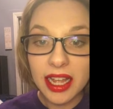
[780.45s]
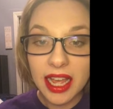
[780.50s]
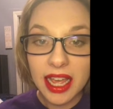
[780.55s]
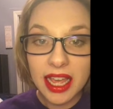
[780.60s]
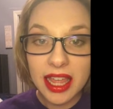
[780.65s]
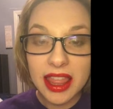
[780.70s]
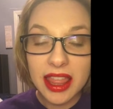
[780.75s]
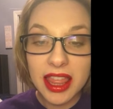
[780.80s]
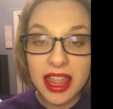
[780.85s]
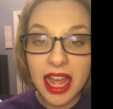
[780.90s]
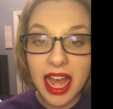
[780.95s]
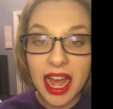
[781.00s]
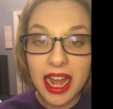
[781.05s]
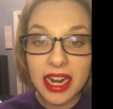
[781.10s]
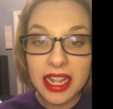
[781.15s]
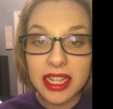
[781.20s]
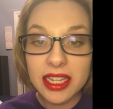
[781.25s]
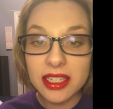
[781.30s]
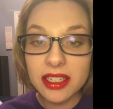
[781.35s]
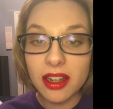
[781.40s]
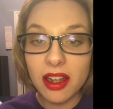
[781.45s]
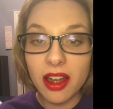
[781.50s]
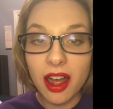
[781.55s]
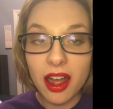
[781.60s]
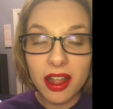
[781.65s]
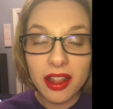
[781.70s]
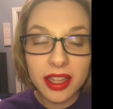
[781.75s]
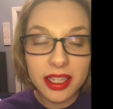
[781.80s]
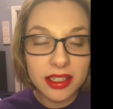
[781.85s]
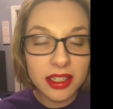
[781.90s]
And that is
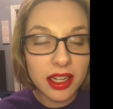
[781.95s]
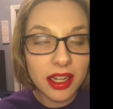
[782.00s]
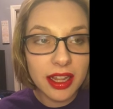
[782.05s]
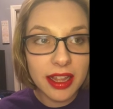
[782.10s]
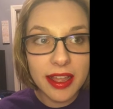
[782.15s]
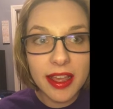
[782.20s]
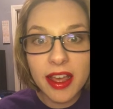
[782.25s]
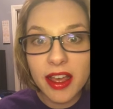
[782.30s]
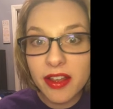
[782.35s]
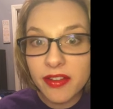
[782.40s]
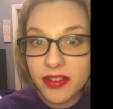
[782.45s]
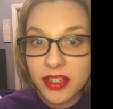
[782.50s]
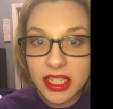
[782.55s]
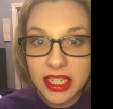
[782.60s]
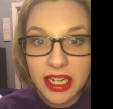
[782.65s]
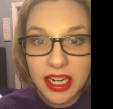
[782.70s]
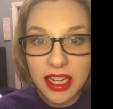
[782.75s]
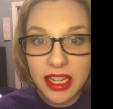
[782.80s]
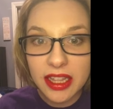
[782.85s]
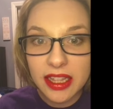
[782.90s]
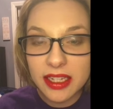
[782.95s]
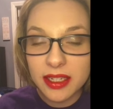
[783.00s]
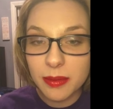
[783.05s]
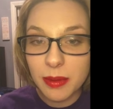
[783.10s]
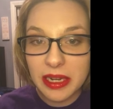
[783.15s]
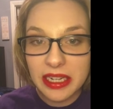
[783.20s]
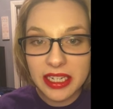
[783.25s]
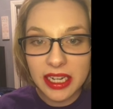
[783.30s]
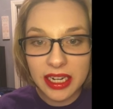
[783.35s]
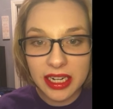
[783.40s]
all. That's all I have today. That's
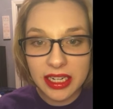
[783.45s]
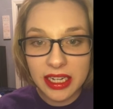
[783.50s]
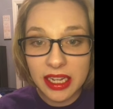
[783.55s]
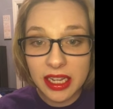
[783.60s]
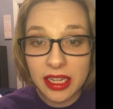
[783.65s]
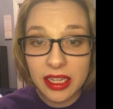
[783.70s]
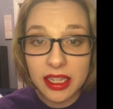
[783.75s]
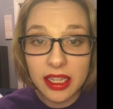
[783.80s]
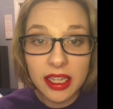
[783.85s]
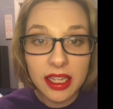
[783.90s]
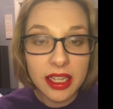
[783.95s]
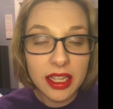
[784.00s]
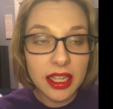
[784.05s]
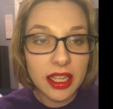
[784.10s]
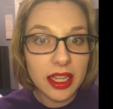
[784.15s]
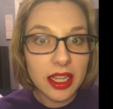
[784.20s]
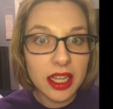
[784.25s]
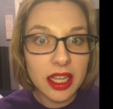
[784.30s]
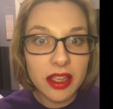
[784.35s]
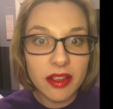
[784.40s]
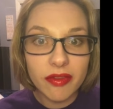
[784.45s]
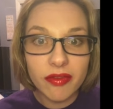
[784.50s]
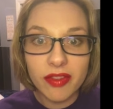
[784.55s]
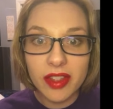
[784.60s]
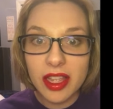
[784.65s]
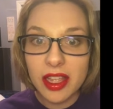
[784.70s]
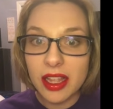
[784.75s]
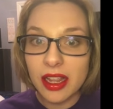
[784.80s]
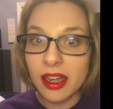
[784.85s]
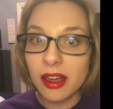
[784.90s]
my technique. If
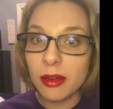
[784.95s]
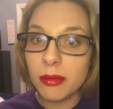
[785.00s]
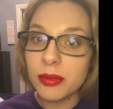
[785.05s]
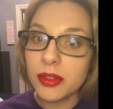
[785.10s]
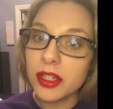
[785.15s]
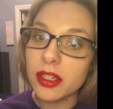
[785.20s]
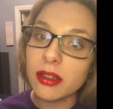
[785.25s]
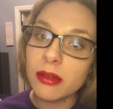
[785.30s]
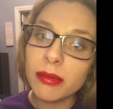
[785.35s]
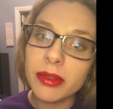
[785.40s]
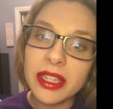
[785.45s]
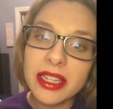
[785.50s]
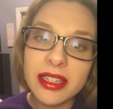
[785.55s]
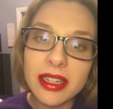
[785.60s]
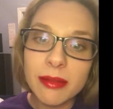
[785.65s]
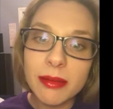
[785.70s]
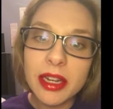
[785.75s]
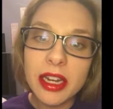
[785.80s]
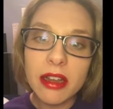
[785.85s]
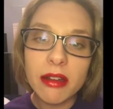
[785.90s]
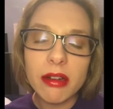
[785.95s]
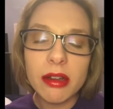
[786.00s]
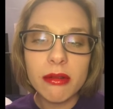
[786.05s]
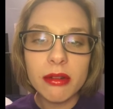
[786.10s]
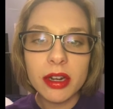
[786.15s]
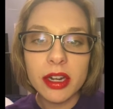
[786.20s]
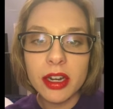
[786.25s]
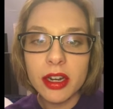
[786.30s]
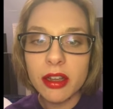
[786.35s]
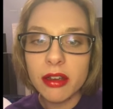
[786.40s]
it helped you, please let me know. I
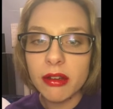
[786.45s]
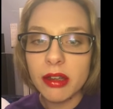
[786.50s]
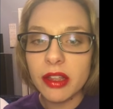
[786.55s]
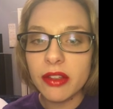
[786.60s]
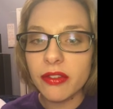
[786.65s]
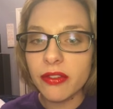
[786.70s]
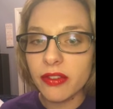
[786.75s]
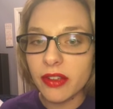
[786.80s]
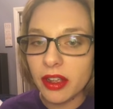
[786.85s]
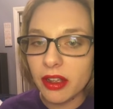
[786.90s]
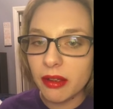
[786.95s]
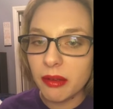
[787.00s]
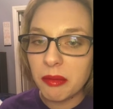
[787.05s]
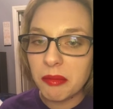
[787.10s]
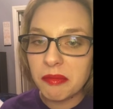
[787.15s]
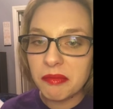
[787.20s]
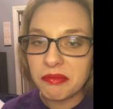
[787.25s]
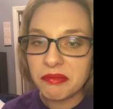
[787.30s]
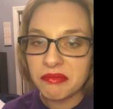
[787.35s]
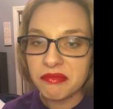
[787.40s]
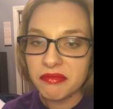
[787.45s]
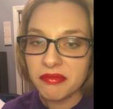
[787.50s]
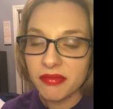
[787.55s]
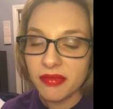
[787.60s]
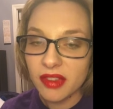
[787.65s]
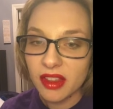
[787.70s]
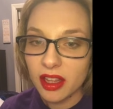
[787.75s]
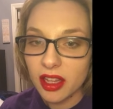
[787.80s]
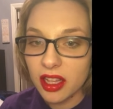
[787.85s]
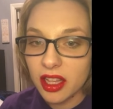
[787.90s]
want to know
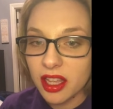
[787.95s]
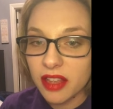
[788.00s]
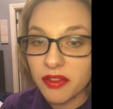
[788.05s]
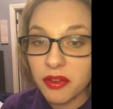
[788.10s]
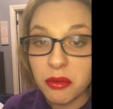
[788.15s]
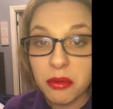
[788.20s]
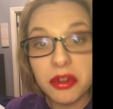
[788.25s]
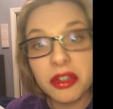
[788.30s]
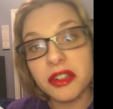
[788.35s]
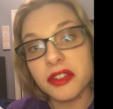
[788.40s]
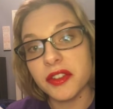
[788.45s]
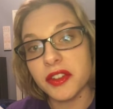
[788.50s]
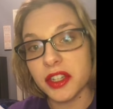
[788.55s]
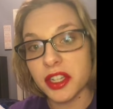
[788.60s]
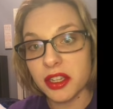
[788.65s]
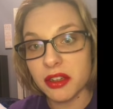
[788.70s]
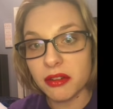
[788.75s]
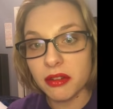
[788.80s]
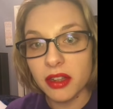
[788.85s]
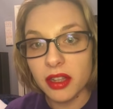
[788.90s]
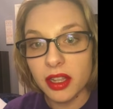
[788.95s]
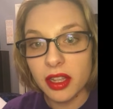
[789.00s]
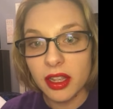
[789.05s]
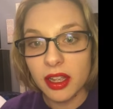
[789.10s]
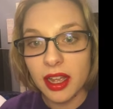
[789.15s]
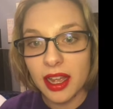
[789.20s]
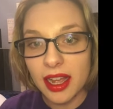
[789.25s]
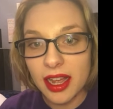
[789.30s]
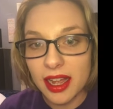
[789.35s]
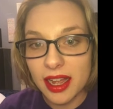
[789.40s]
if it worked for you.
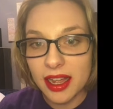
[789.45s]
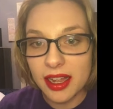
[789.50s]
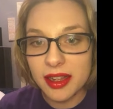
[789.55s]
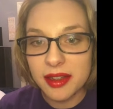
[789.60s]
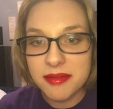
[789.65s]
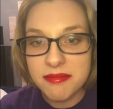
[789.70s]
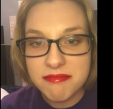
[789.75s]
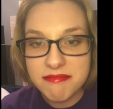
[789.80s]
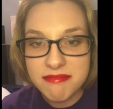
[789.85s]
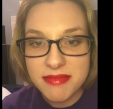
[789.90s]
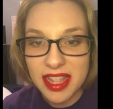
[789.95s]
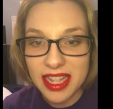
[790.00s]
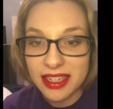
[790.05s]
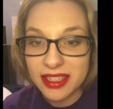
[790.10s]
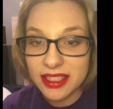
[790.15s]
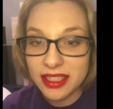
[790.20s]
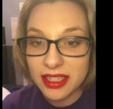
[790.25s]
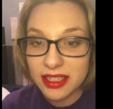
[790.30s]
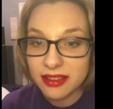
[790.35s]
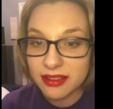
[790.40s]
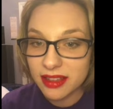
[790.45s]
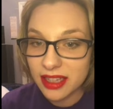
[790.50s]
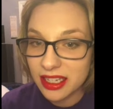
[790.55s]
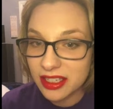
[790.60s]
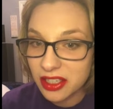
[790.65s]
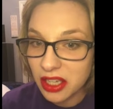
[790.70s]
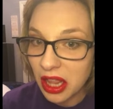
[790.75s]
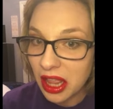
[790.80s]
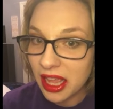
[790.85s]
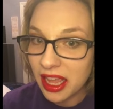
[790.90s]
That's it.
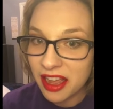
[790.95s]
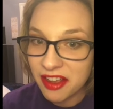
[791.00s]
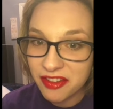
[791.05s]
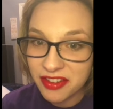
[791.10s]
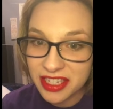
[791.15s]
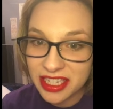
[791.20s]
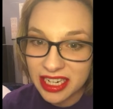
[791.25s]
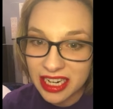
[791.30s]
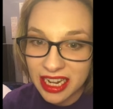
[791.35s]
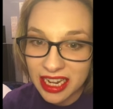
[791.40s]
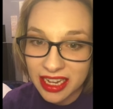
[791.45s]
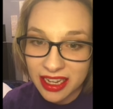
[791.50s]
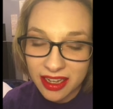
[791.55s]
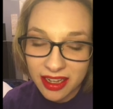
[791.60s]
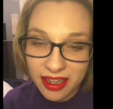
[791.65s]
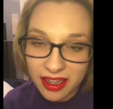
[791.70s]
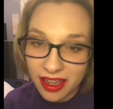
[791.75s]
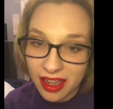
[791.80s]
That's all I have today.